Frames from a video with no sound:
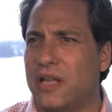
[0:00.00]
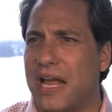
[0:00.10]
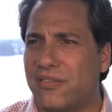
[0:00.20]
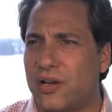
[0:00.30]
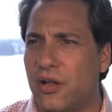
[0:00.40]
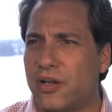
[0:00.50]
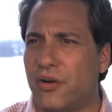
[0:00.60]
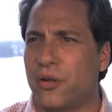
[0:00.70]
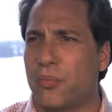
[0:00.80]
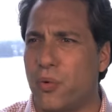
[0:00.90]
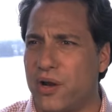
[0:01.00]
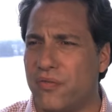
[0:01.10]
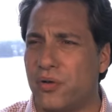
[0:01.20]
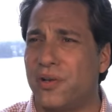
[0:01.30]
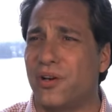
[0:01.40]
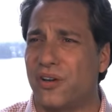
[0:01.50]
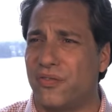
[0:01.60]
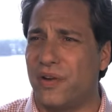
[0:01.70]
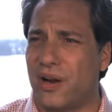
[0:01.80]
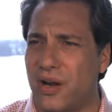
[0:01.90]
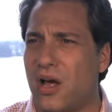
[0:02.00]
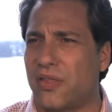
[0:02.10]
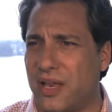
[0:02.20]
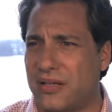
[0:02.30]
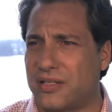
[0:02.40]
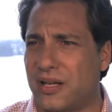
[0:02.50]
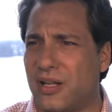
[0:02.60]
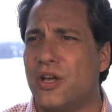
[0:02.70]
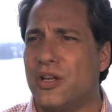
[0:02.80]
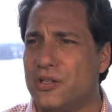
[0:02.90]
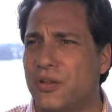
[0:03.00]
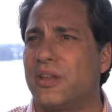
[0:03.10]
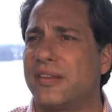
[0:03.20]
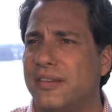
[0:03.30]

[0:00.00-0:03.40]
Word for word: lifestyle here and the point of view here is very authentic to this